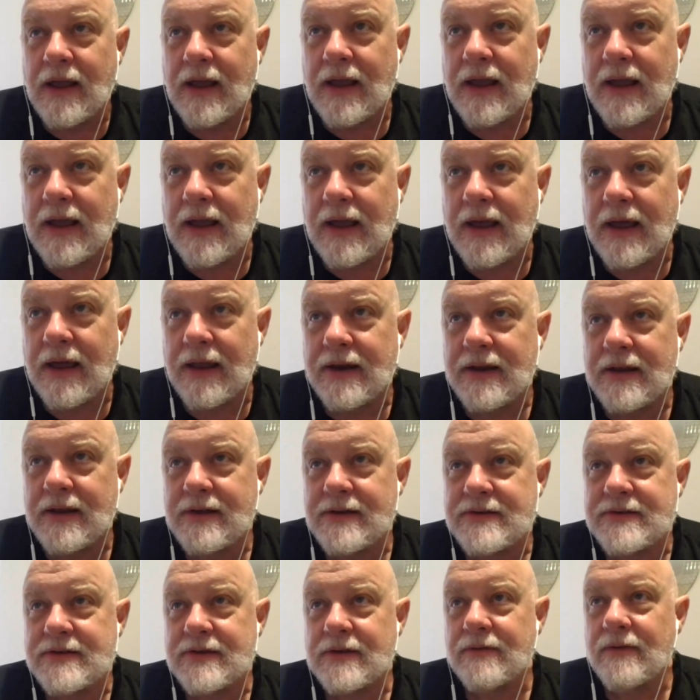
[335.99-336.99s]
And
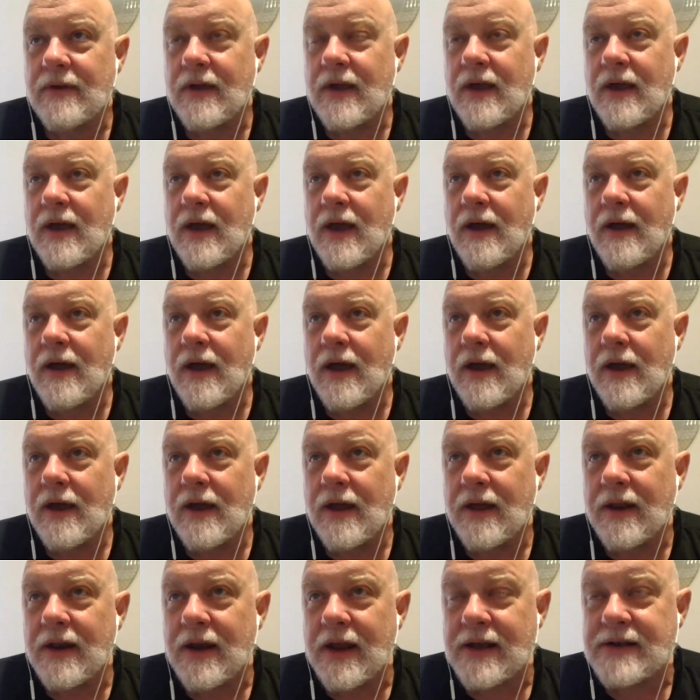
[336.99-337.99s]
he's
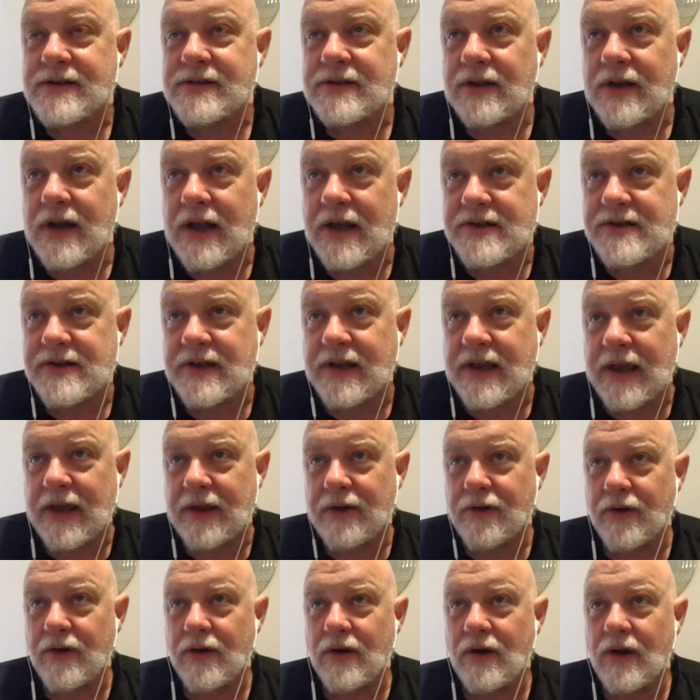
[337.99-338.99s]
an excellent
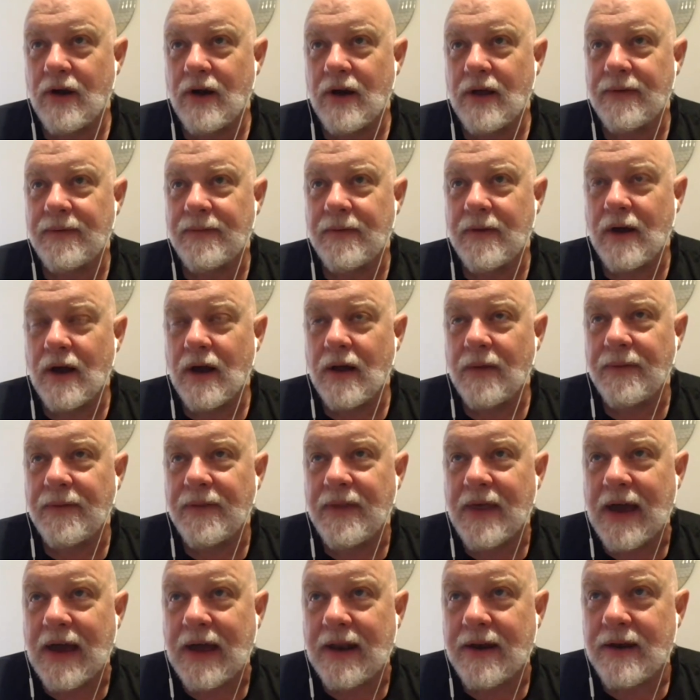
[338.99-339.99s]
educator on
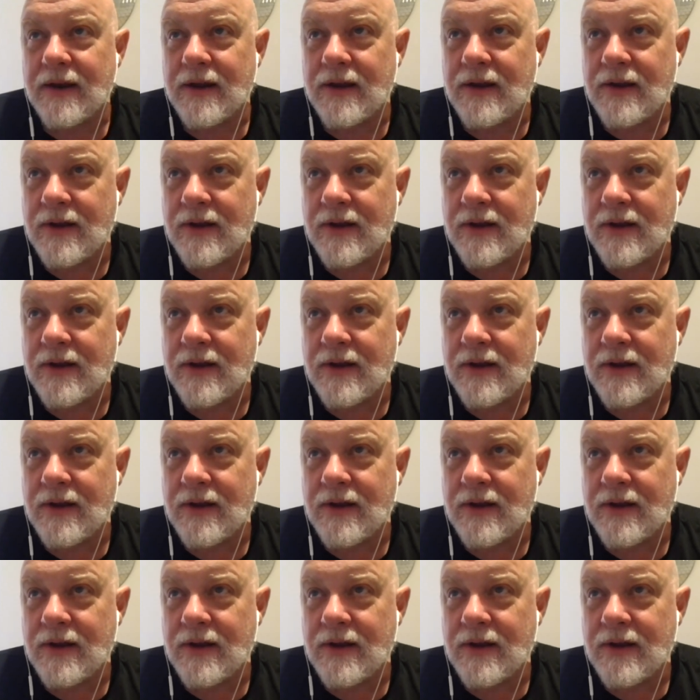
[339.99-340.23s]
that,